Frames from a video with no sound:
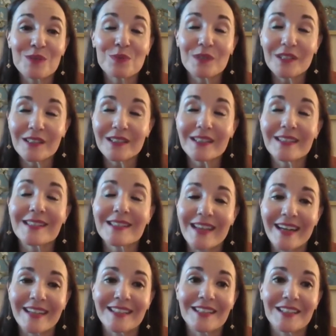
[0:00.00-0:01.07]
really
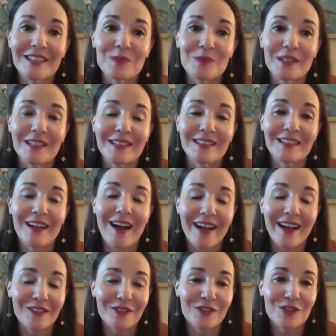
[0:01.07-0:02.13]
excited when
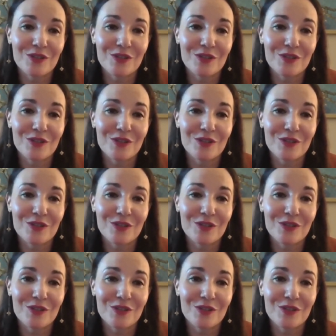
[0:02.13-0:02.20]
Kyle,